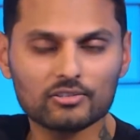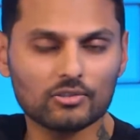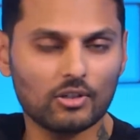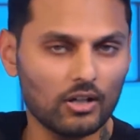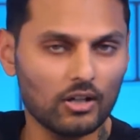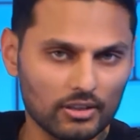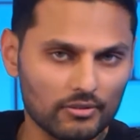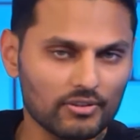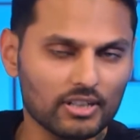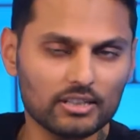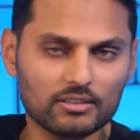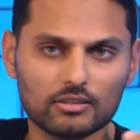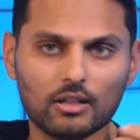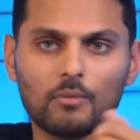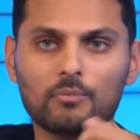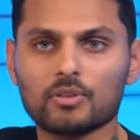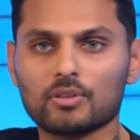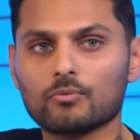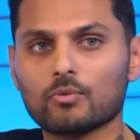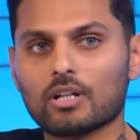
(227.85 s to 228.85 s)
So I'll give an
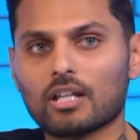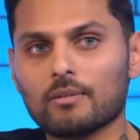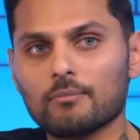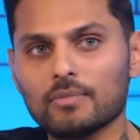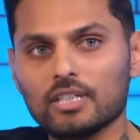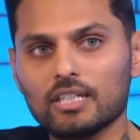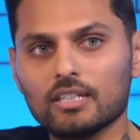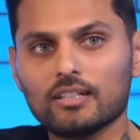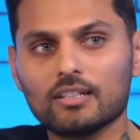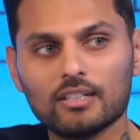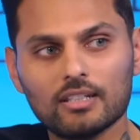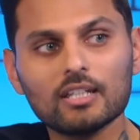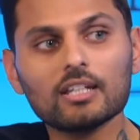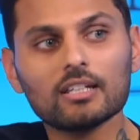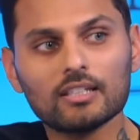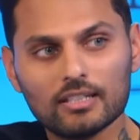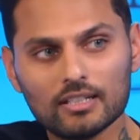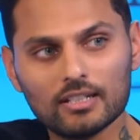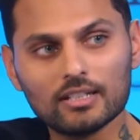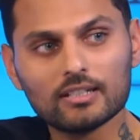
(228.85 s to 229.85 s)
example of what I mean. Define